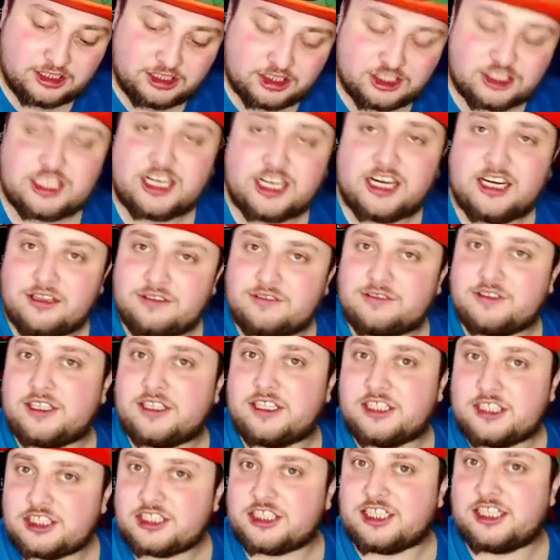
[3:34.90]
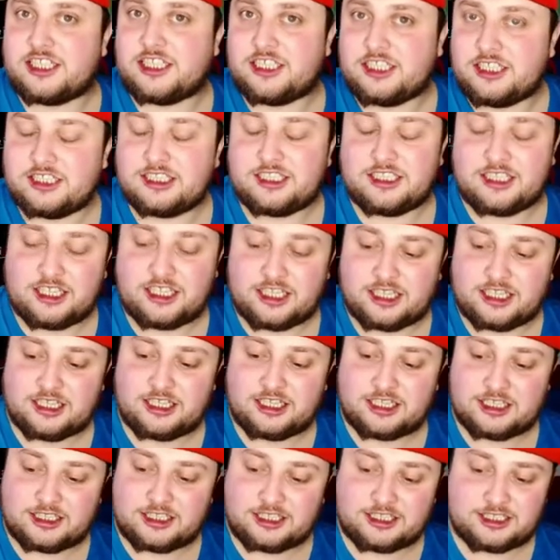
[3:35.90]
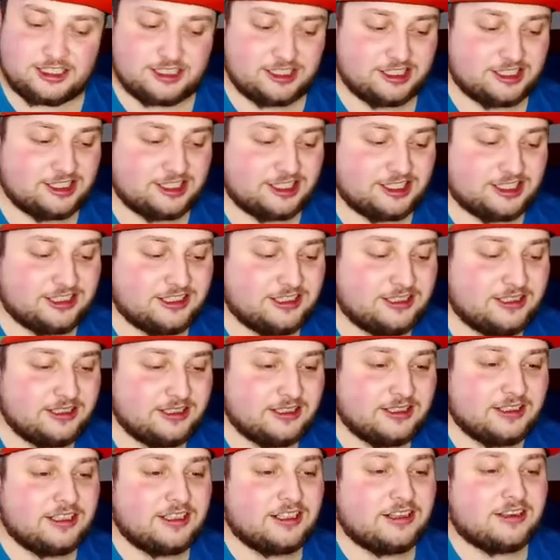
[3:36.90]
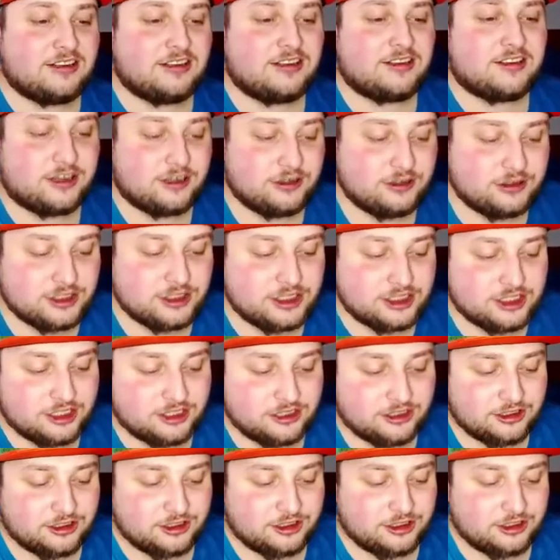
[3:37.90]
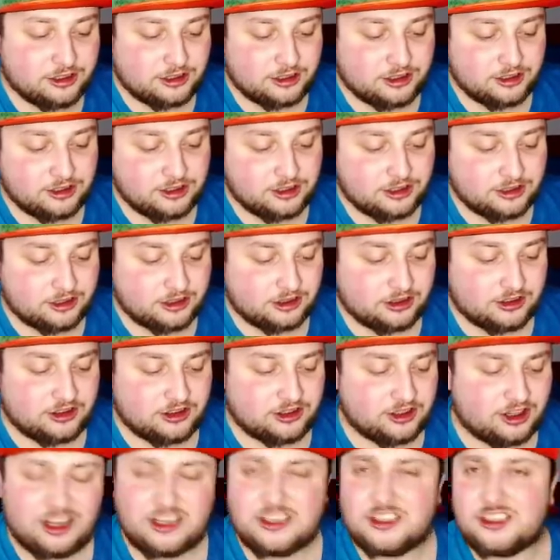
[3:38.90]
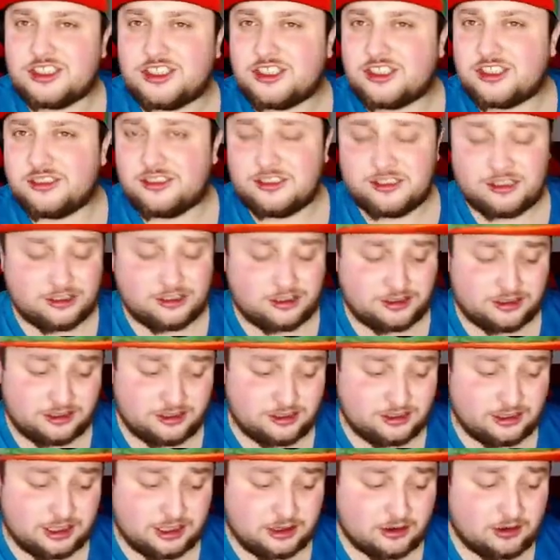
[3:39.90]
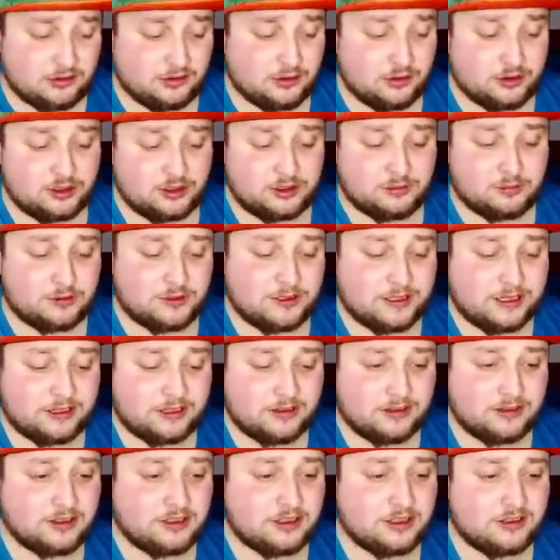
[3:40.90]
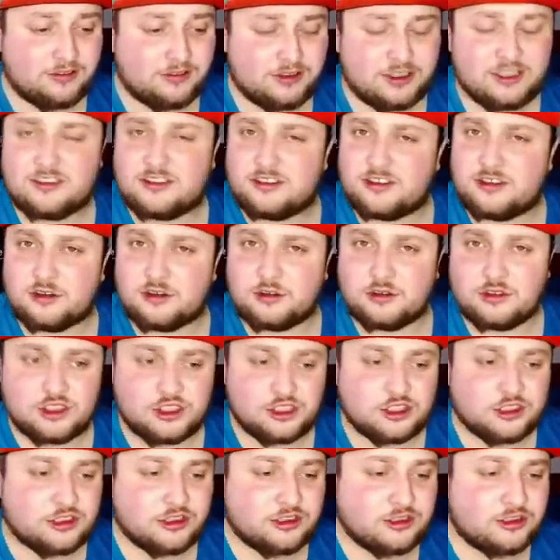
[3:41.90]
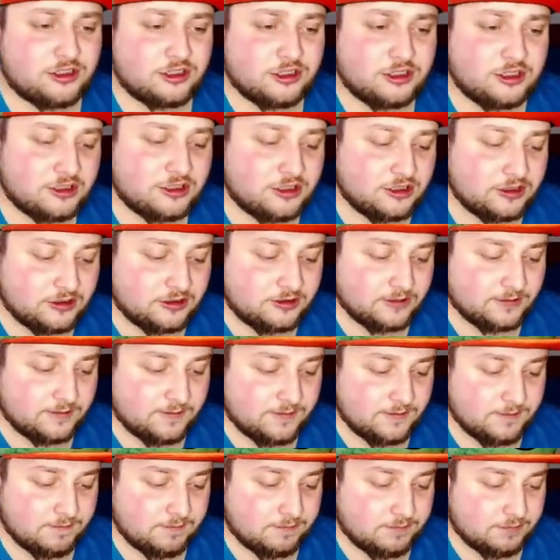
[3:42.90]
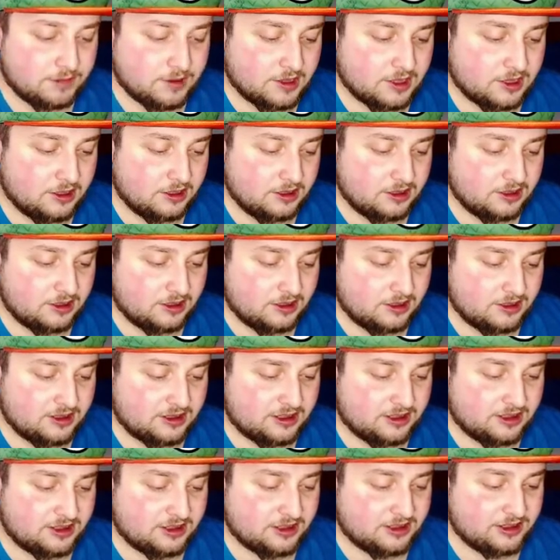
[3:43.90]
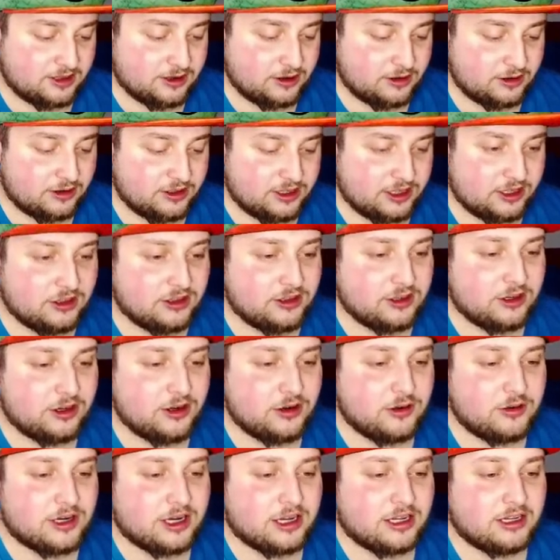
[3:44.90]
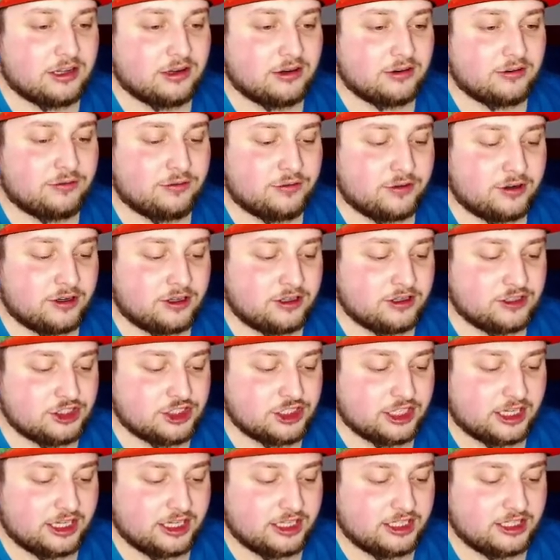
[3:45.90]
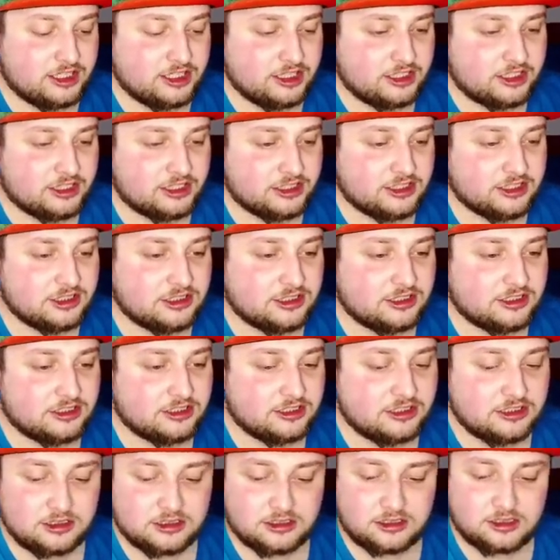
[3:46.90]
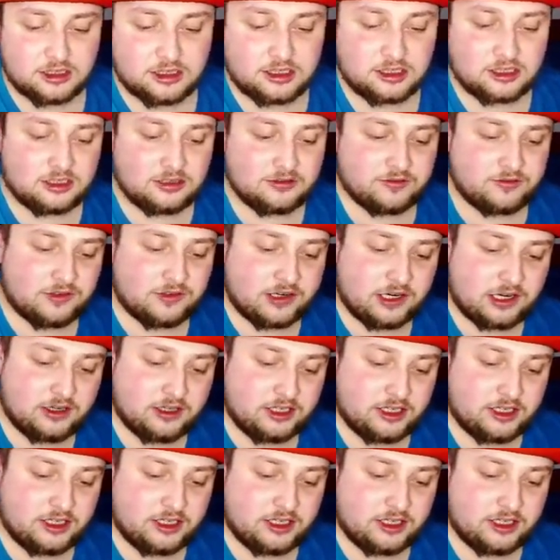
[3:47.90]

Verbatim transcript: Shining Fates shiny, yeah. Stonjourner. A Stonjourner, however you want to pronounce it. I think it's Stonjourner. So there you go. We got our first shiny. Very